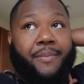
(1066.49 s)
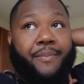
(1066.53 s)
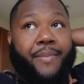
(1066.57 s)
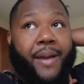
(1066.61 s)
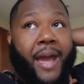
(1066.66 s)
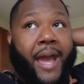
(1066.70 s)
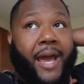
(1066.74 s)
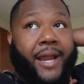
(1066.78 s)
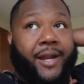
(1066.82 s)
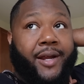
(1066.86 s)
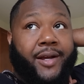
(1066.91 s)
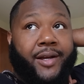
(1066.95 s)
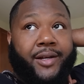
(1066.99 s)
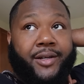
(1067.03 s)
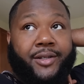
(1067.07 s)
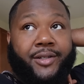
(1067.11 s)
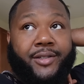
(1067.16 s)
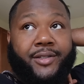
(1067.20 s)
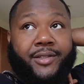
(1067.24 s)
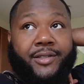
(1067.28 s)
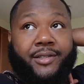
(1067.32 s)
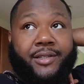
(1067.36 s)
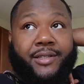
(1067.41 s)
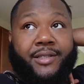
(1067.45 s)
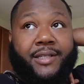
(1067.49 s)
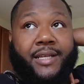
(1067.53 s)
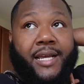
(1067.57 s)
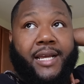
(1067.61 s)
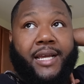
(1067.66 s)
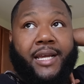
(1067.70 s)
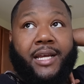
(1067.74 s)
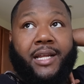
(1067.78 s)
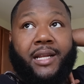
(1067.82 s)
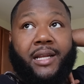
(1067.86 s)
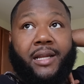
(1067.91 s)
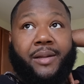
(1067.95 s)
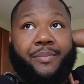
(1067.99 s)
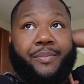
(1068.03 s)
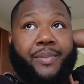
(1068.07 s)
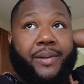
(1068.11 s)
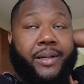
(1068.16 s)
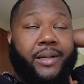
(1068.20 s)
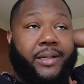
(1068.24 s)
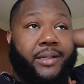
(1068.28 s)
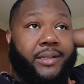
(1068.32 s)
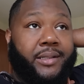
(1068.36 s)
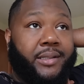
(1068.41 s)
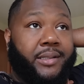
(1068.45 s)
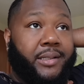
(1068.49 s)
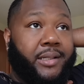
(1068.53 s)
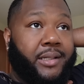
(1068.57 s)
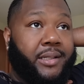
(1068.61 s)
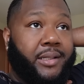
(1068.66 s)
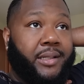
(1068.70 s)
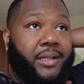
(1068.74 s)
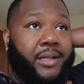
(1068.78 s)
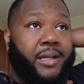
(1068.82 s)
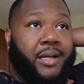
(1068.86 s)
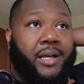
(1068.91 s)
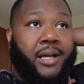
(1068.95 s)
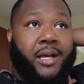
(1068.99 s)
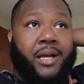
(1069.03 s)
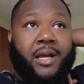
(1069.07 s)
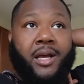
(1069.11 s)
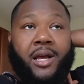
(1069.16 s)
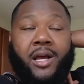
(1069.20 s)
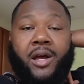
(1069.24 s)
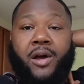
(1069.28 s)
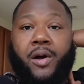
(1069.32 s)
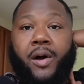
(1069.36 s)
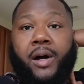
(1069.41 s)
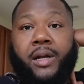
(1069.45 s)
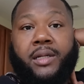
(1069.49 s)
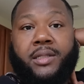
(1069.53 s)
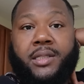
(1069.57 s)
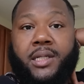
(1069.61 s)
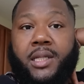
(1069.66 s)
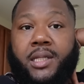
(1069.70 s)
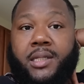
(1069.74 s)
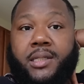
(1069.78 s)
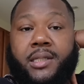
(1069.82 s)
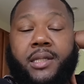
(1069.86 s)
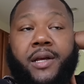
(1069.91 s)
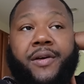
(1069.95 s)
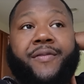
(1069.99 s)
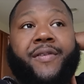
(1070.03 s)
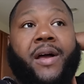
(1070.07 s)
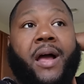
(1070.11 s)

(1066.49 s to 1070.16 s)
banners to say Olympics and all this other stuff.